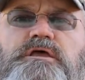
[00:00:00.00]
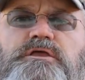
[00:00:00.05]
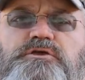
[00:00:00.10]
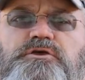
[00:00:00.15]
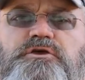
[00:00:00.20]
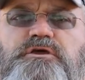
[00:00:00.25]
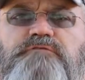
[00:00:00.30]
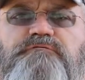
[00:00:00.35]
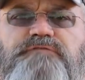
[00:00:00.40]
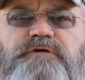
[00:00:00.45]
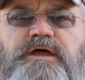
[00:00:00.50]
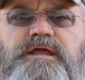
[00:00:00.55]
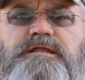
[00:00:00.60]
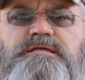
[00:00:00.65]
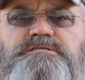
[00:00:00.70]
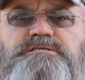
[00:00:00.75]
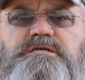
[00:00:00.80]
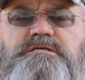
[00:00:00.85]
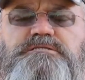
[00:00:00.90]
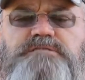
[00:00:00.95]
You can find
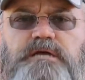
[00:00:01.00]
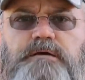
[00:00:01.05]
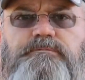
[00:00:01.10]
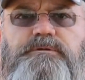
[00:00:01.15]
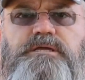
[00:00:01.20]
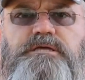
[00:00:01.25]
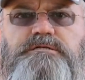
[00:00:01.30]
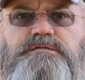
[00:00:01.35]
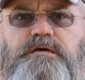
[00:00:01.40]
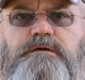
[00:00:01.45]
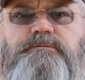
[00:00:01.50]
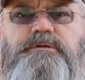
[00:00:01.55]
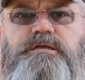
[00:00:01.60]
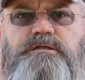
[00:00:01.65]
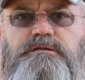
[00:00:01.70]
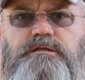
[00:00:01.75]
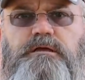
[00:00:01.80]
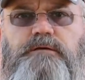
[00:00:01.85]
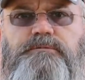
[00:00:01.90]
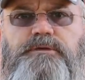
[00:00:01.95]
us at
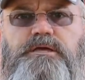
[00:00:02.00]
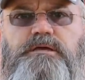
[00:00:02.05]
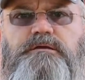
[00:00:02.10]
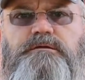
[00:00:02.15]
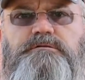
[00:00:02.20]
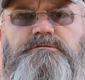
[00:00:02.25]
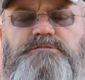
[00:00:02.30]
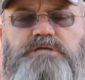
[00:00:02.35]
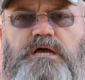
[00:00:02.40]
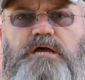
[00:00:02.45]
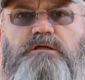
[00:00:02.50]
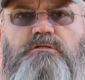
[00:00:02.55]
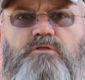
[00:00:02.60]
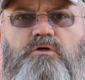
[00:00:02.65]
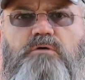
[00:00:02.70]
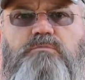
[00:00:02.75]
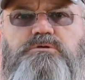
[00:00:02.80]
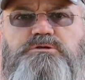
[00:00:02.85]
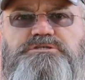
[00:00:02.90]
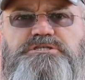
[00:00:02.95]

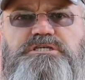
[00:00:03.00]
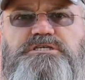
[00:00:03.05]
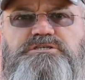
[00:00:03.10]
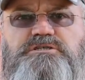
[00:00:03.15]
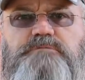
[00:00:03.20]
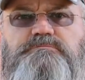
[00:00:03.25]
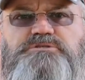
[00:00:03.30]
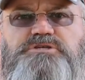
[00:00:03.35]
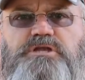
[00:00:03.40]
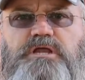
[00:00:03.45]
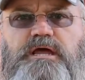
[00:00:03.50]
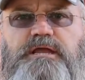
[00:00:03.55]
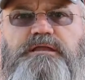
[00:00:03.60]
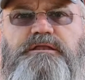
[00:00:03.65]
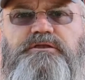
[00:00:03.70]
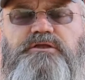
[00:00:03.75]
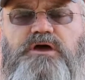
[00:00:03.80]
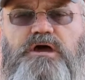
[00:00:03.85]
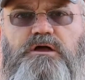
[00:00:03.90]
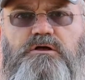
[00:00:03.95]

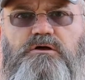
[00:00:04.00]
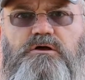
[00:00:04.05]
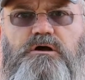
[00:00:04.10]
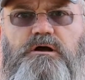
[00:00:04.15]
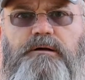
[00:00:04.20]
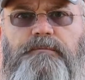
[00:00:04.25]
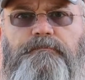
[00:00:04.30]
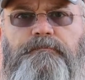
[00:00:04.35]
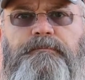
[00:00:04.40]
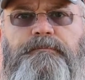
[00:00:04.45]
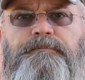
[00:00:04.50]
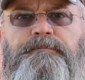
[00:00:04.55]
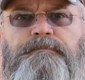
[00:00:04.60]
www.globalsystemsunited.com.